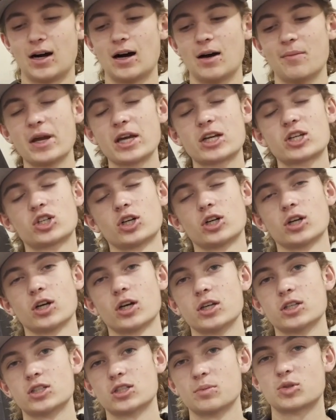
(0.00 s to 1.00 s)
make sure
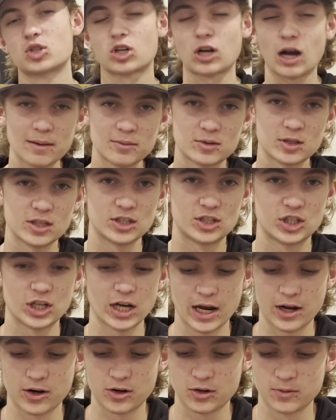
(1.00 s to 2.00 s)
to subscribe to the
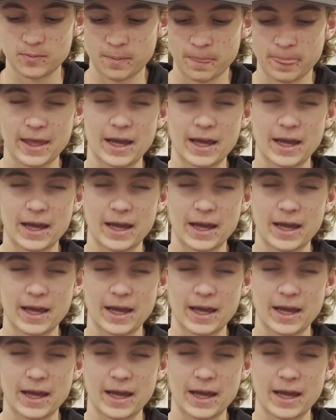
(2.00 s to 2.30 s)
channel.